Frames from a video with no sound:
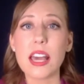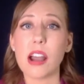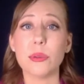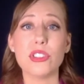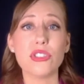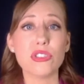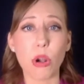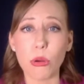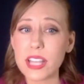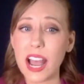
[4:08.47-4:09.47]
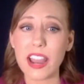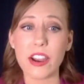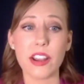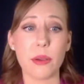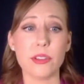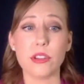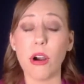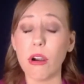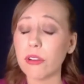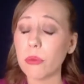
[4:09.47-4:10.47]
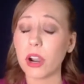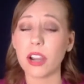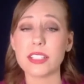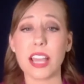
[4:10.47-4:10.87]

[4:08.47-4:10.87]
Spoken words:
I was so tired, I was overworked,